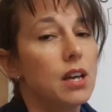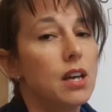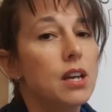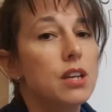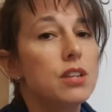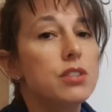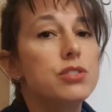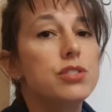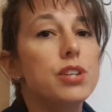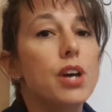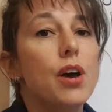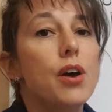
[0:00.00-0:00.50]

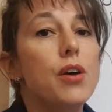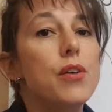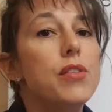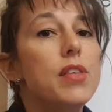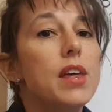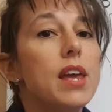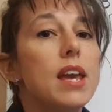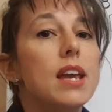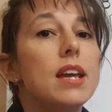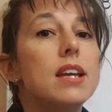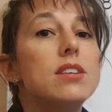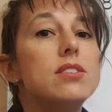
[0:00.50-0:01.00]
so there
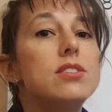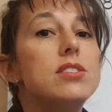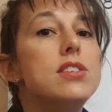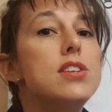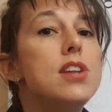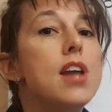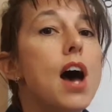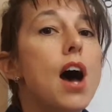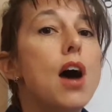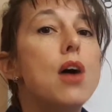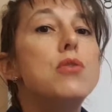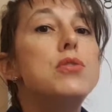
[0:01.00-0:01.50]
is
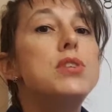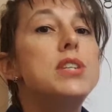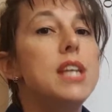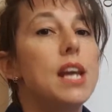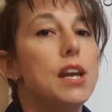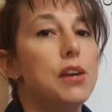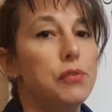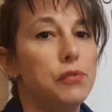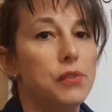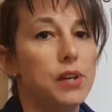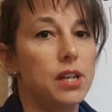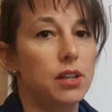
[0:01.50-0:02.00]
no
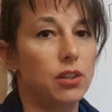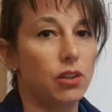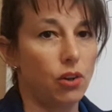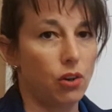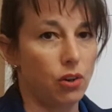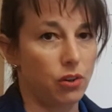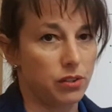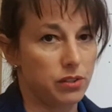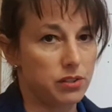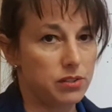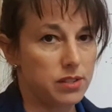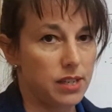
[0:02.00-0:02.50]
definite
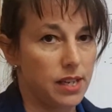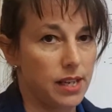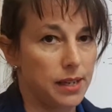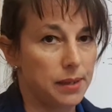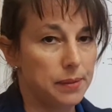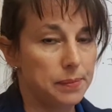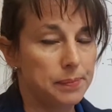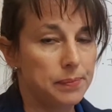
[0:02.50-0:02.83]
answer.